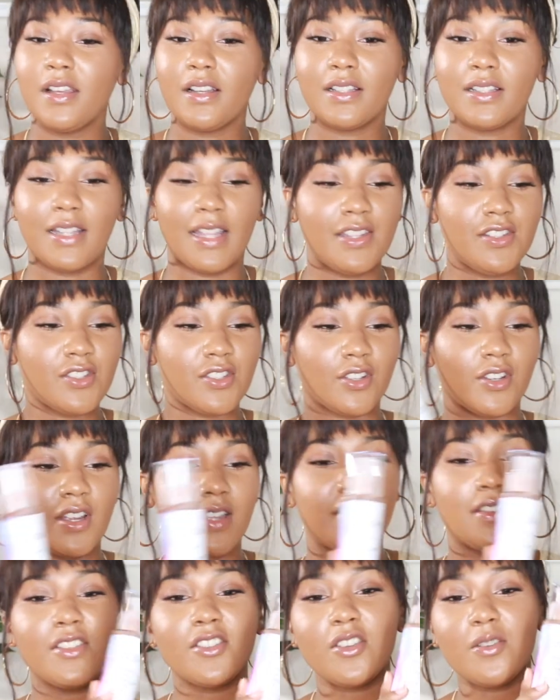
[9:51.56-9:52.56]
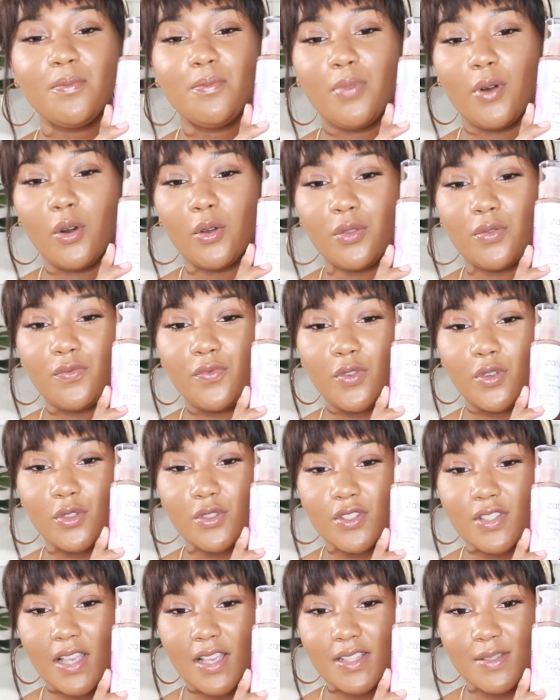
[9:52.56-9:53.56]
cleanser. And these are both
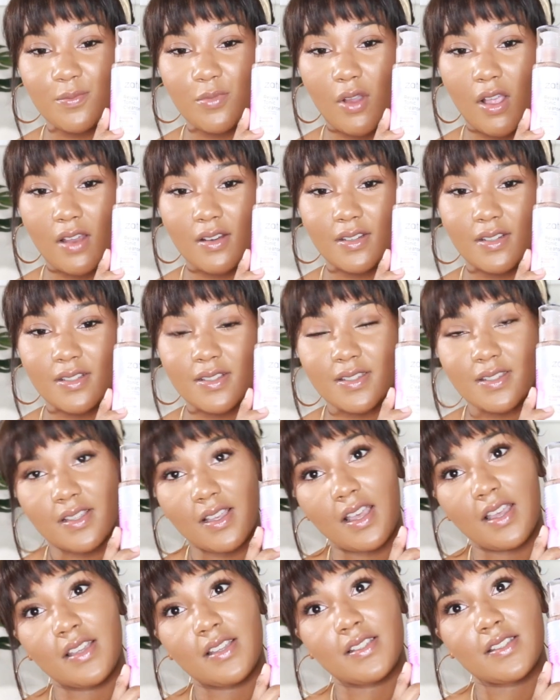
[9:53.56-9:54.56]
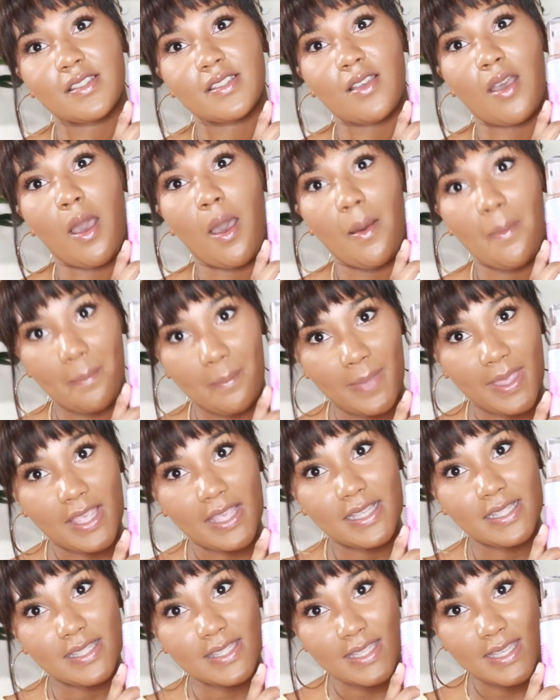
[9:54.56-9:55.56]
full-size products, guys.
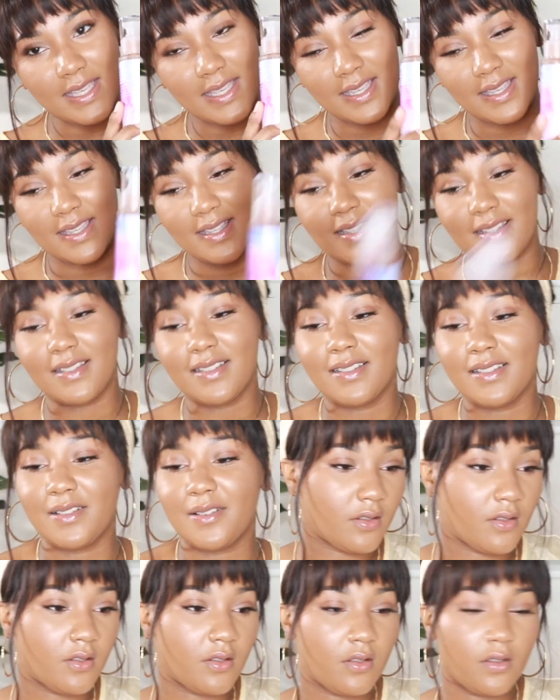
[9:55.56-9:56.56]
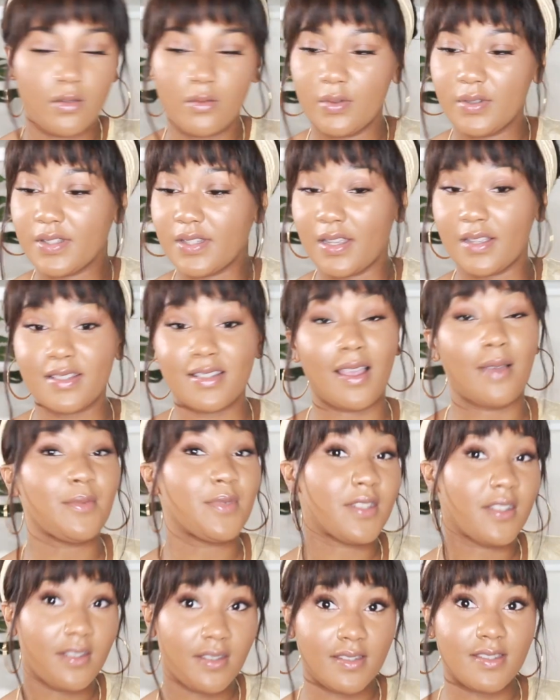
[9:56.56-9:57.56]
Amazing. What's next? I'm
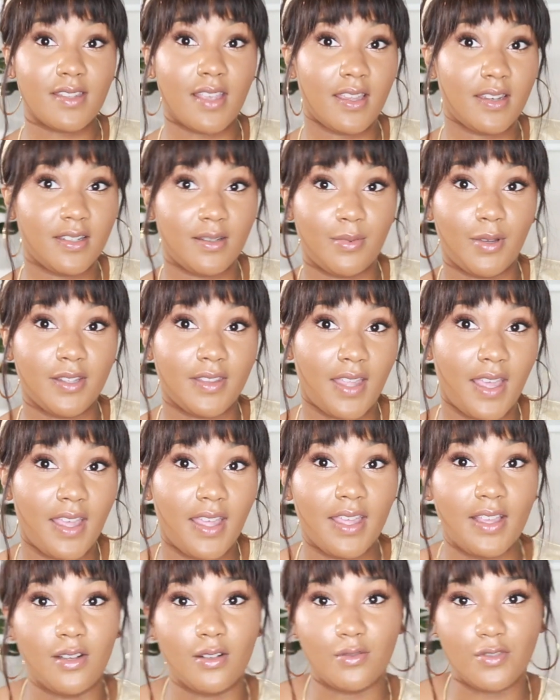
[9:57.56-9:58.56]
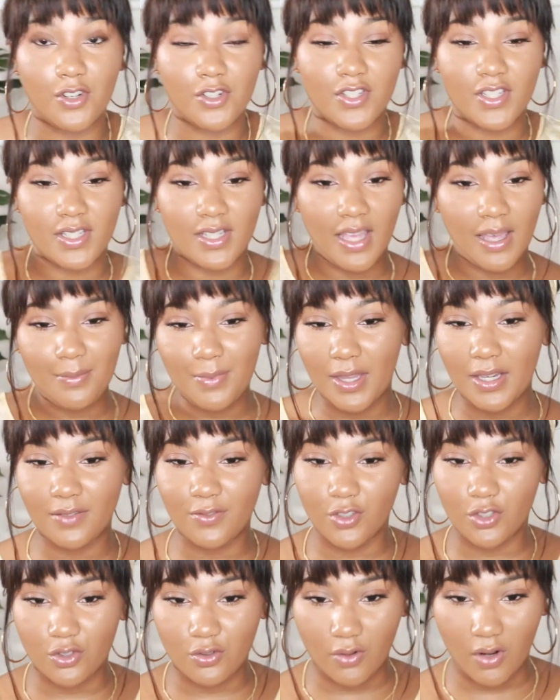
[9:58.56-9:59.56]
still excited about that hangover tea. I'm not
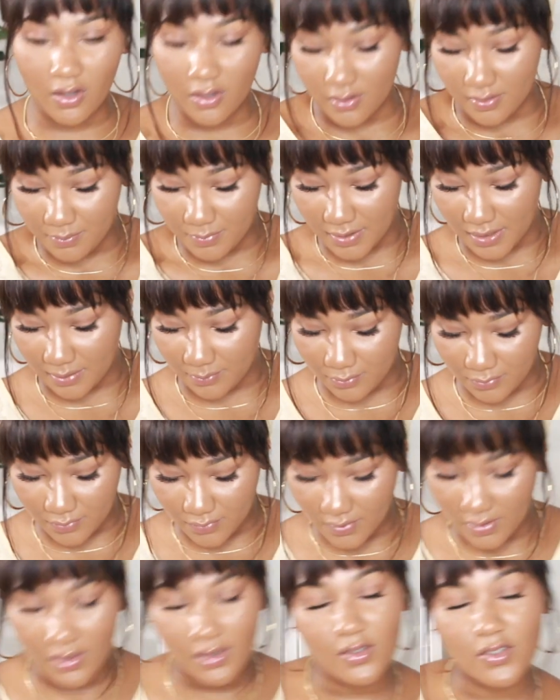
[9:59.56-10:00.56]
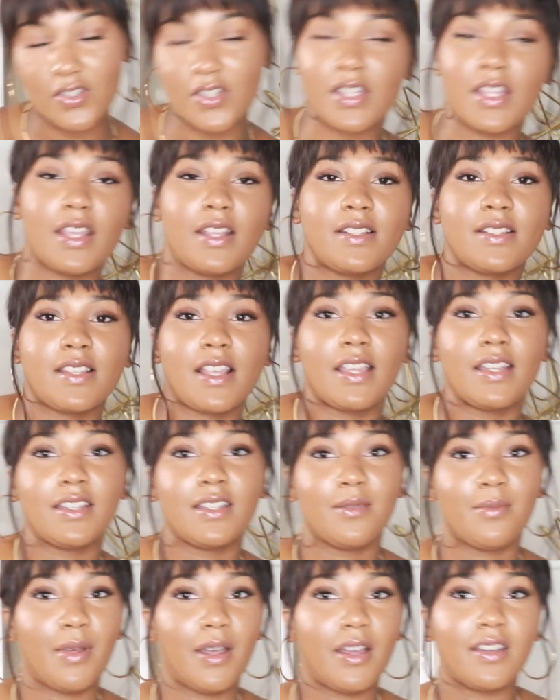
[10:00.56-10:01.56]
even drunk, but I'm just
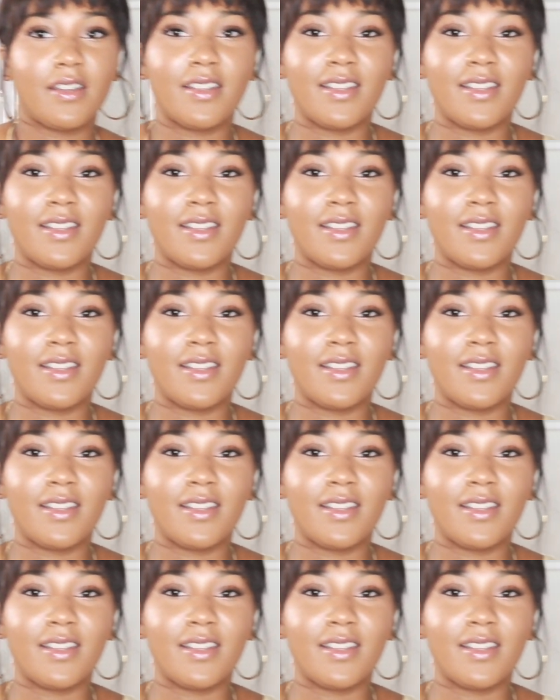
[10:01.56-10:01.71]
excited about